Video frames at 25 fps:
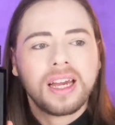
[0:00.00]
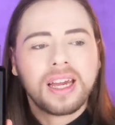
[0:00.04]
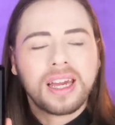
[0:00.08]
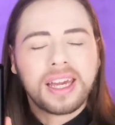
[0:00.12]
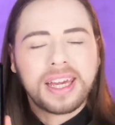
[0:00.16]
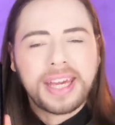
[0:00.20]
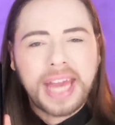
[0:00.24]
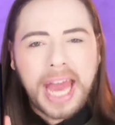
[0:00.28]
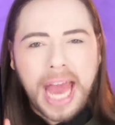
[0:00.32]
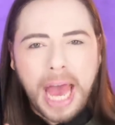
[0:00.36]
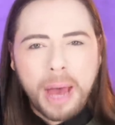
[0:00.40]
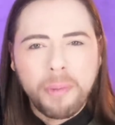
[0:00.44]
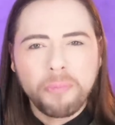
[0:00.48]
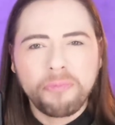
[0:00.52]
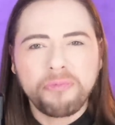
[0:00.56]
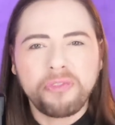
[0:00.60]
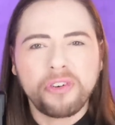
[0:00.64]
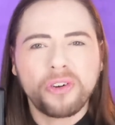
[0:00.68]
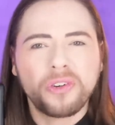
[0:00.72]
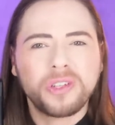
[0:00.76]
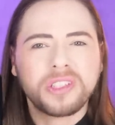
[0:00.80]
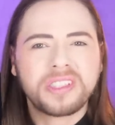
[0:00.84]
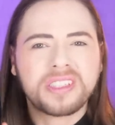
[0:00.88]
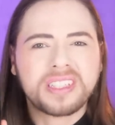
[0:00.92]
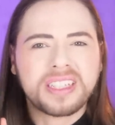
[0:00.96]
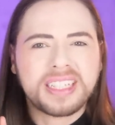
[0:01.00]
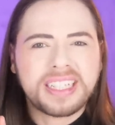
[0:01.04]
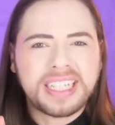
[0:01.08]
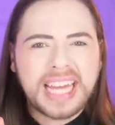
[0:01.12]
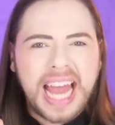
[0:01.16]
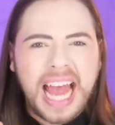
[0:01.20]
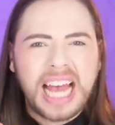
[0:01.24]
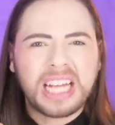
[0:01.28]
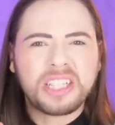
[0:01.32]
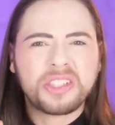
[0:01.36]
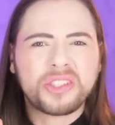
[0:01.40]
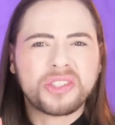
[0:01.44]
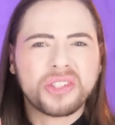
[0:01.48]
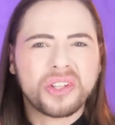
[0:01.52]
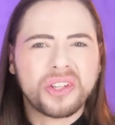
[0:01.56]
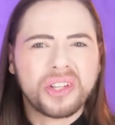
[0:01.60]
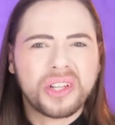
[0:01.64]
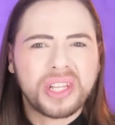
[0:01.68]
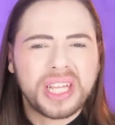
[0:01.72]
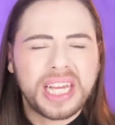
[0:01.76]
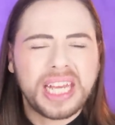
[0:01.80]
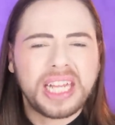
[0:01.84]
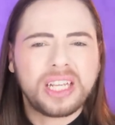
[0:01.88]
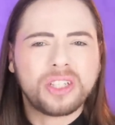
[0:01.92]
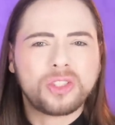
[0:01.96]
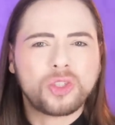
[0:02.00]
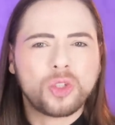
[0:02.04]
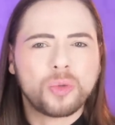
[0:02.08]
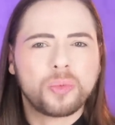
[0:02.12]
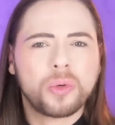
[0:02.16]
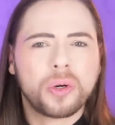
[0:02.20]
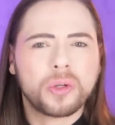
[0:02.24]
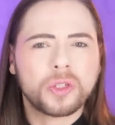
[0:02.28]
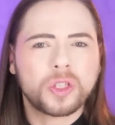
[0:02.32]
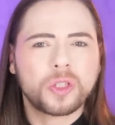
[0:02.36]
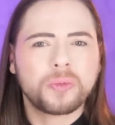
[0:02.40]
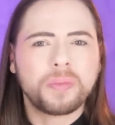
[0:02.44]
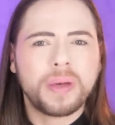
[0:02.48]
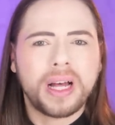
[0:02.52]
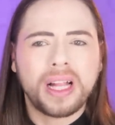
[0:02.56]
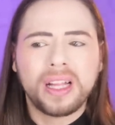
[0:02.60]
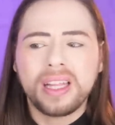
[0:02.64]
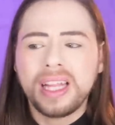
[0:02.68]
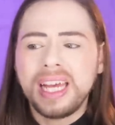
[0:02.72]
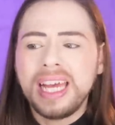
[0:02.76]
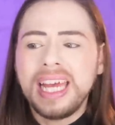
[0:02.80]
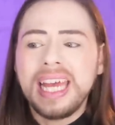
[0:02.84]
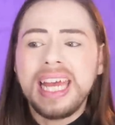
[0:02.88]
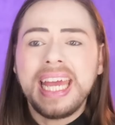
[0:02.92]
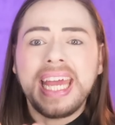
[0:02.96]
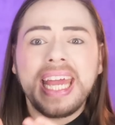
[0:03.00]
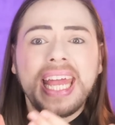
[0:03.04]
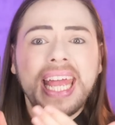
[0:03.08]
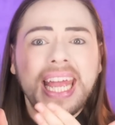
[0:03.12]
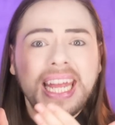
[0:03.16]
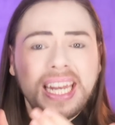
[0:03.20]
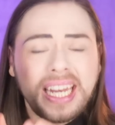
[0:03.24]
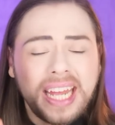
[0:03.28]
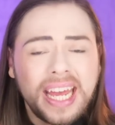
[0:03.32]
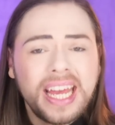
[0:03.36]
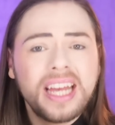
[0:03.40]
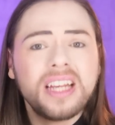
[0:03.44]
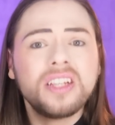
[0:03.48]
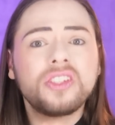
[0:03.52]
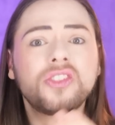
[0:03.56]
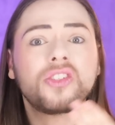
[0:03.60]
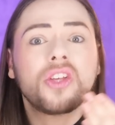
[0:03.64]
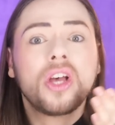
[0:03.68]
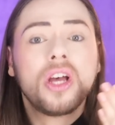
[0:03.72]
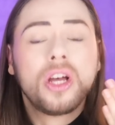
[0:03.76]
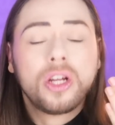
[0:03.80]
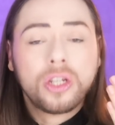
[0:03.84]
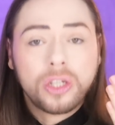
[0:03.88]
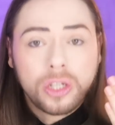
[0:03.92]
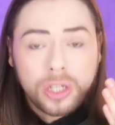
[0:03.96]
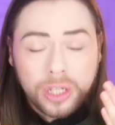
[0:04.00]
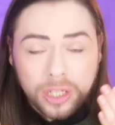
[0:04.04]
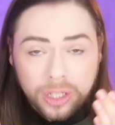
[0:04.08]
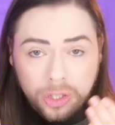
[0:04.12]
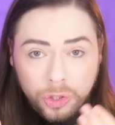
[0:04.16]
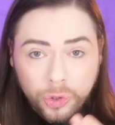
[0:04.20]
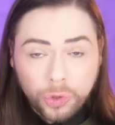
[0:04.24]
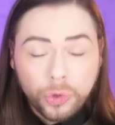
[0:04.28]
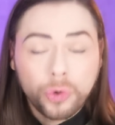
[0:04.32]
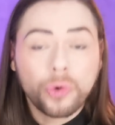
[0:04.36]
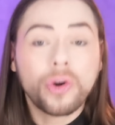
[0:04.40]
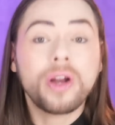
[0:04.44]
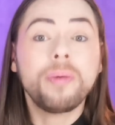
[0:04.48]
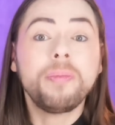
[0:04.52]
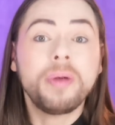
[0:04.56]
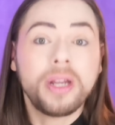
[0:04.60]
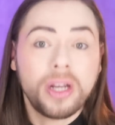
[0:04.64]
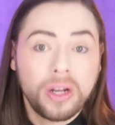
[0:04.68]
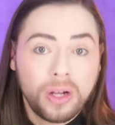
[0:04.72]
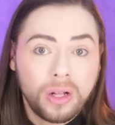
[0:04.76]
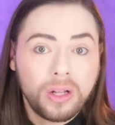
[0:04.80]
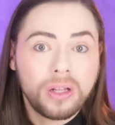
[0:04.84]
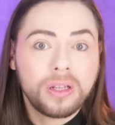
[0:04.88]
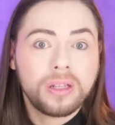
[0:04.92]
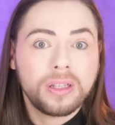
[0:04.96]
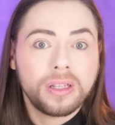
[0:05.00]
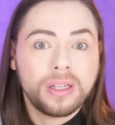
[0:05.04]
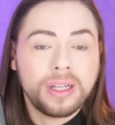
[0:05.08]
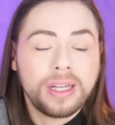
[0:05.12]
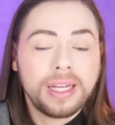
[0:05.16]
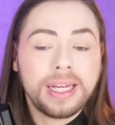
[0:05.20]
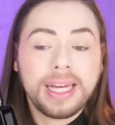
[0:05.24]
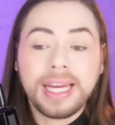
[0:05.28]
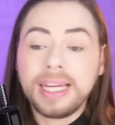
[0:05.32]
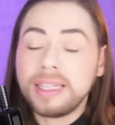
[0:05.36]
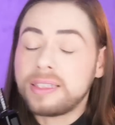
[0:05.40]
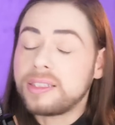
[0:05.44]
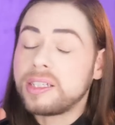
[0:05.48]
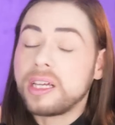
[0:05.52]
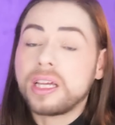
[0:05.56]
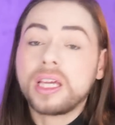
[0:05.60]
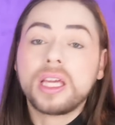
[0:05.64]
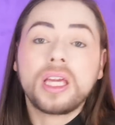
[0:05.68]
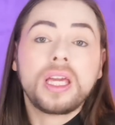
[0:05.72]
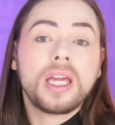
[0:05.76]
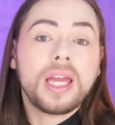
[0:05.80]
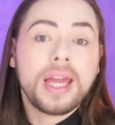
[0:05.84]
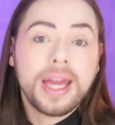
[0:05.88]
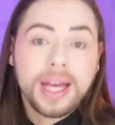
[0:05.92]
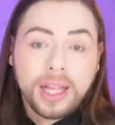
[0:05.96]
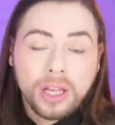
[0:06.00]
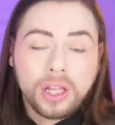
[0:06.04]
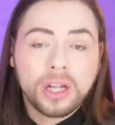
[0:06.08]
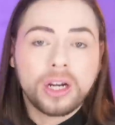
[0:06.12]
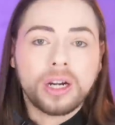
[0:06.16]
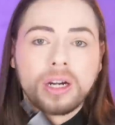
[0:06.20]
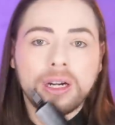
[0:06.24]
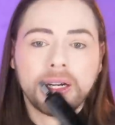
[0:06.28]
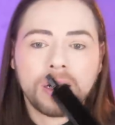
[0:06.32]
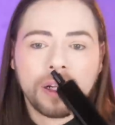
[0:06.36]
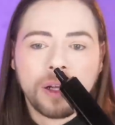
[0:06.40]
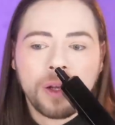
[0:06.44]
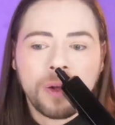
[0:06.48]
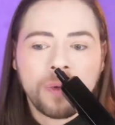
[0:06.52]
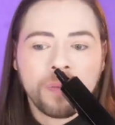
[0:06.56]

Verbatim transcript: camphorous gasoline tuberose smell. It is criminal. It's a killer.